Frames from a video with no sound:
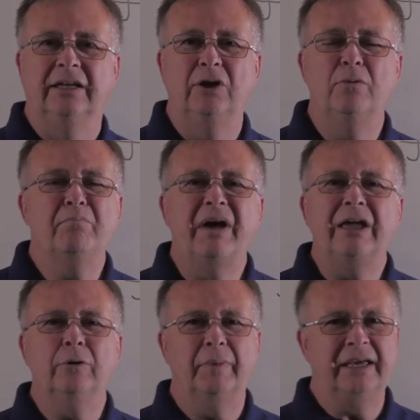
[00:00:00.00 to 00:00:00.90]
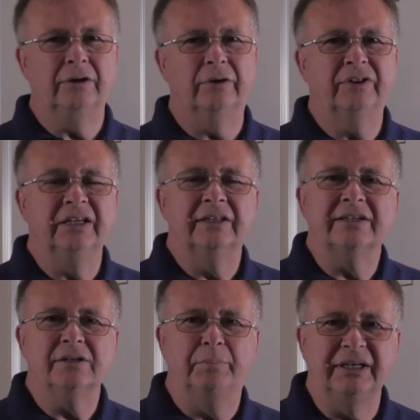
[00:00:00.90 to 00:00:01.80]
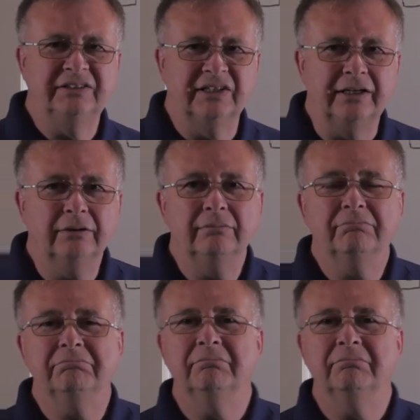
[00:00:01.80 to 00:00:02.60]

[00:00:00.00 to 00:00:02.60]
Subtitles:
You may or may not think that's a big deal,